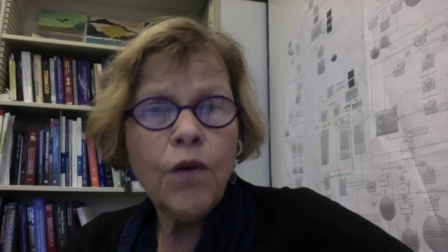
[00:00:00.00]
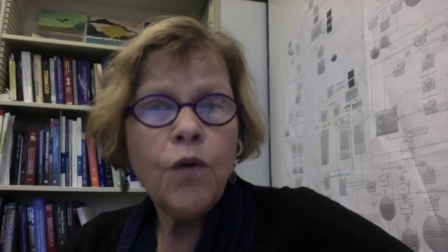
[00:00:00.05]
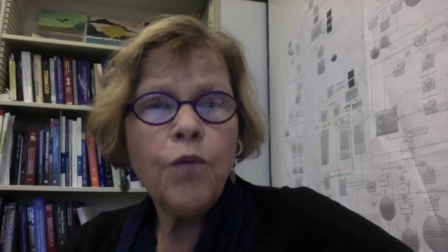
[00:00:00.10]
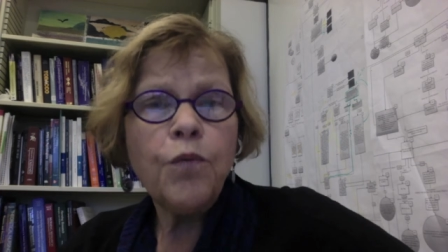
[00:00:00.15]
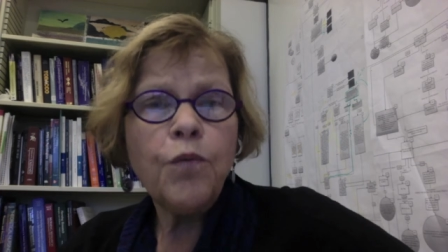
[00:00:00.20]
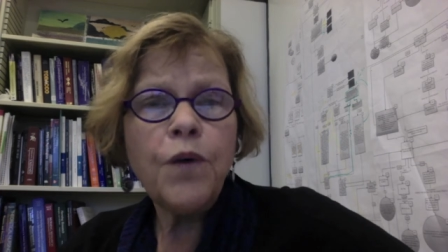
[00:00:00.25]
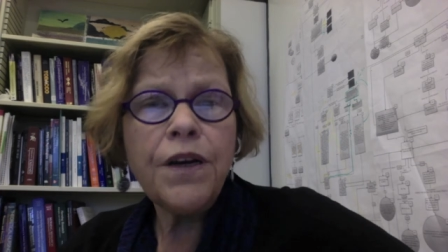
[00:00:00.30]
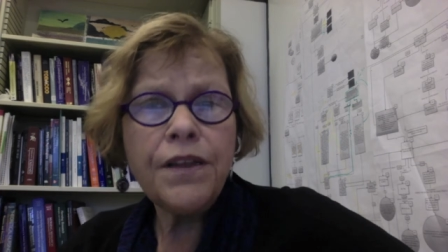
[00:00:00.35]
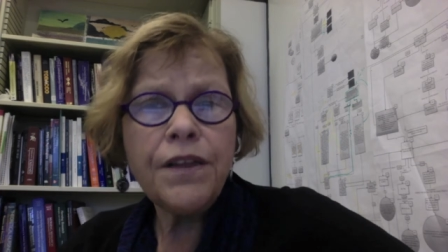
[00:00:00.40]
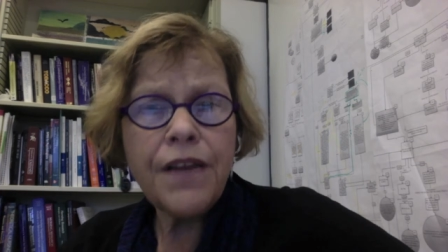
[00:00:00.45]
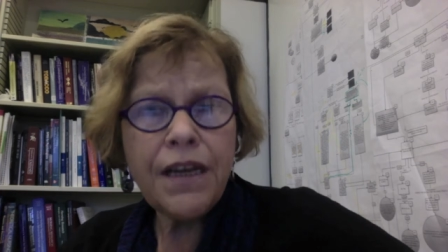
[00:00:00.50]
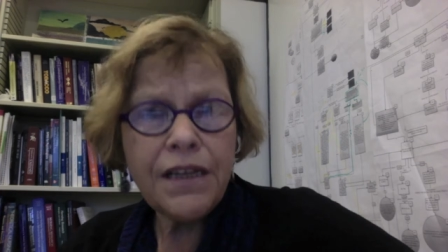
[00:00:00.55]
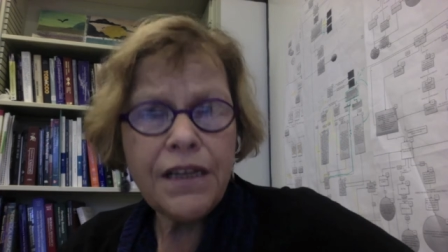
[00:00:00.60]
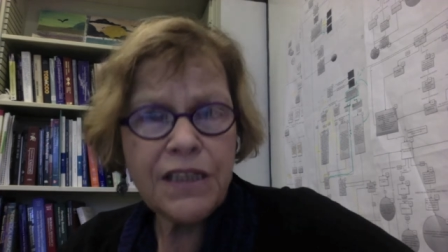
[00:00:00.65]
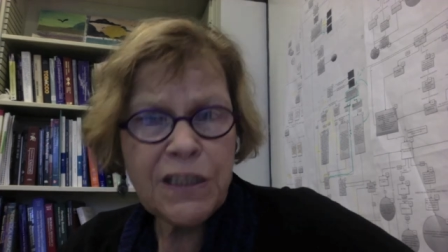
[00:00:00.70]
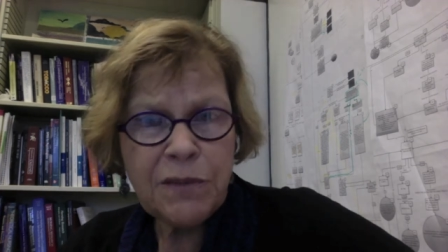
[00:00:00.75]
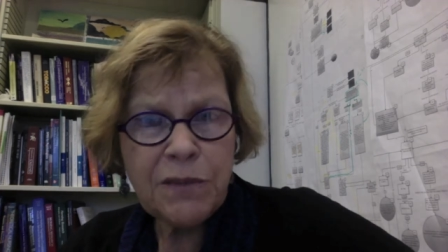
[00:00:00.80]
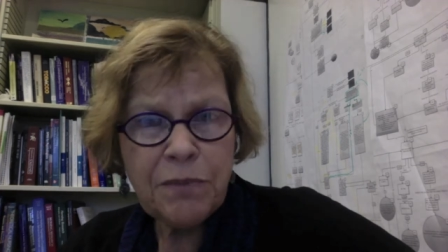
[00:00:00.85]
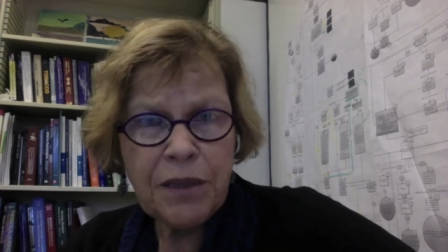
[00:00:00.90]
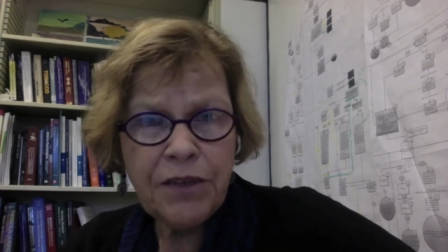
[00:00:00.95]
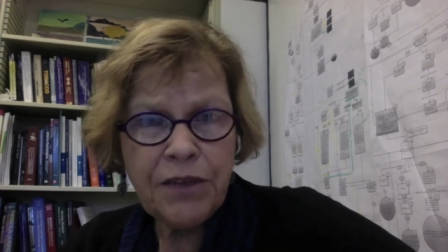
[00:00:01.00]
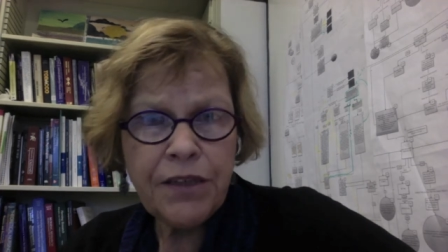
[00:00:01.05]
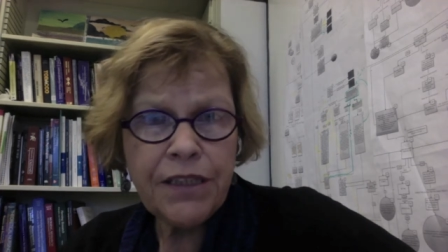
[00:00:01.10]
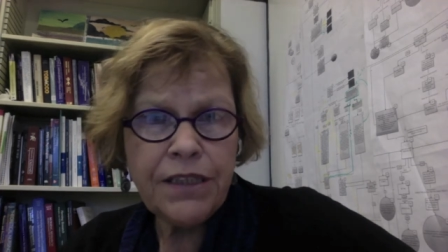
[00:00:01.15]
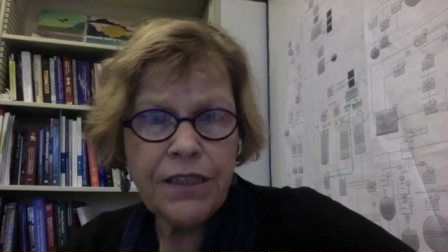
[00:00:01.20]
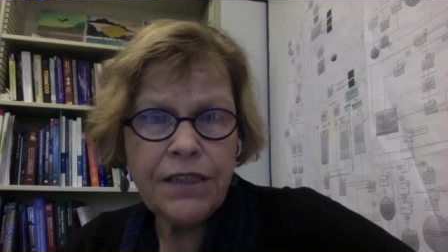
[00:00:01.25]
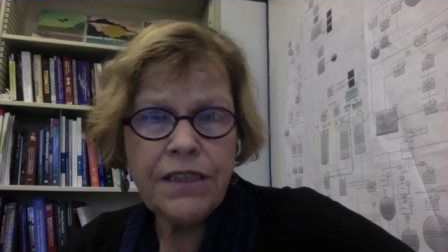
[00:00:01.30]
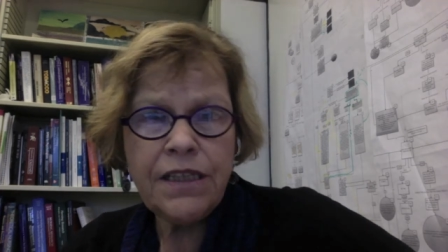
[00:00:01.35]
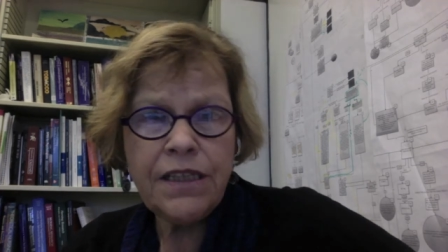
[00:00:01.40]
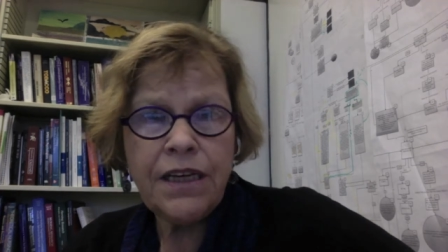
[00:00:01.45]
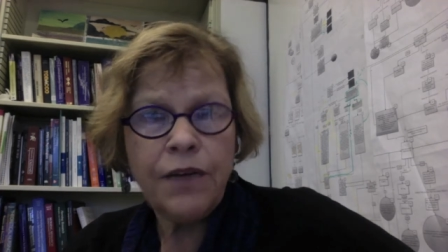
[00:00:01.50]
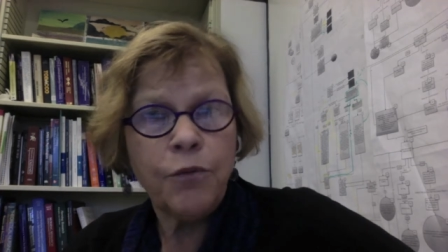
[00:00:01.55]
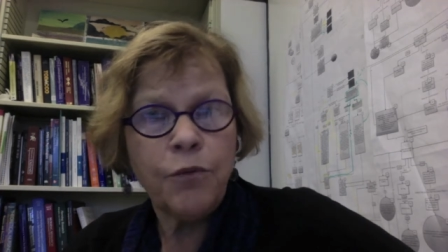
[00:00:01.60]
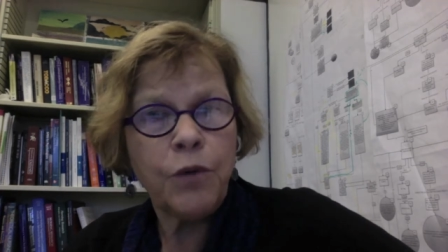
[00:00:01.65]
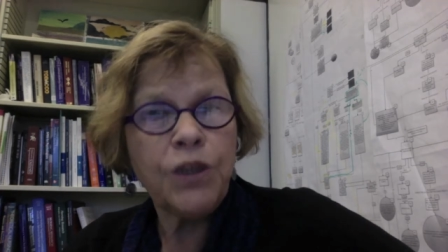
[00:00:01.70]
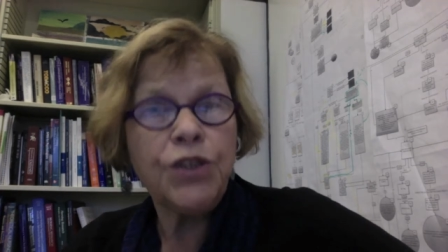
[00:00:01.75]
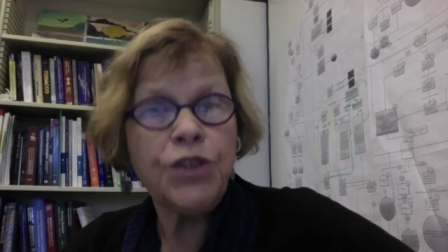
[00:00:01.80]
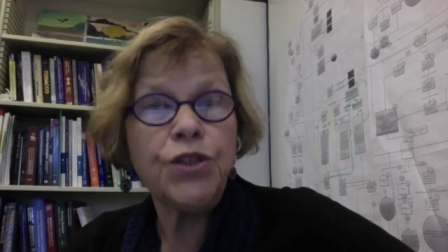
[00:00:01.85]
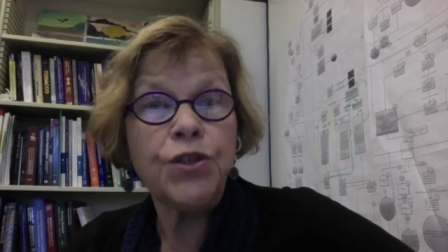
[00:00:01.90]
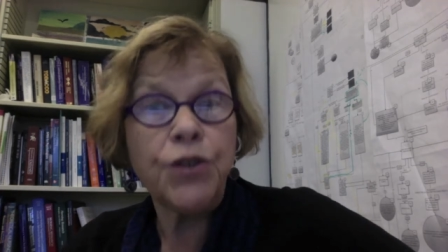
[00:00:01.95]
What are they experiencing?
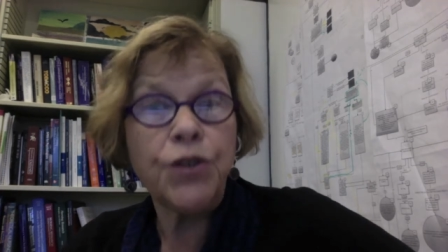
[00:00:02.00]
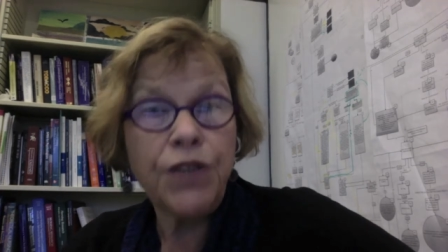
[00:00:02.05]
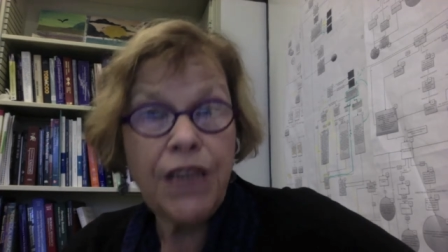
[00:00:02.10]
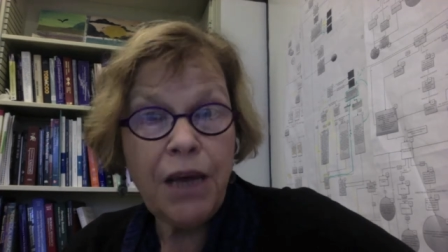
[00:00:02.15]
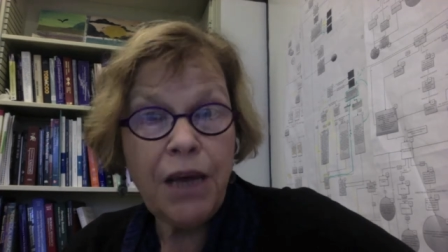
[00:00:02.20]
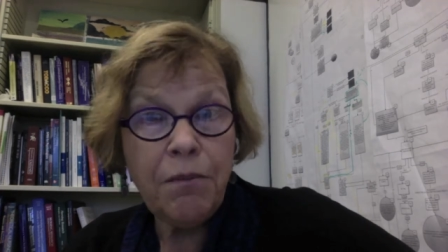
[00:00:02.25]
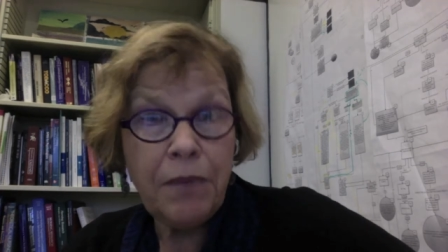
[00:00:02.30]
What should they